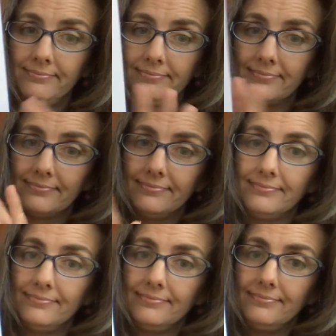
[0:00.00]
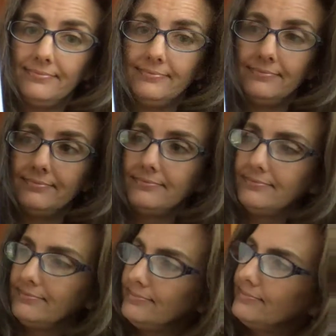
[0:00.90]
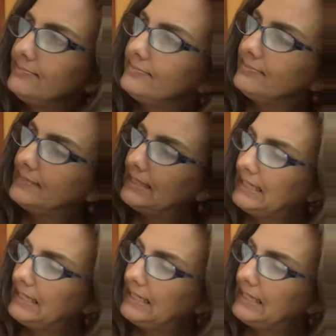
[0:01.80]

(no one is talking)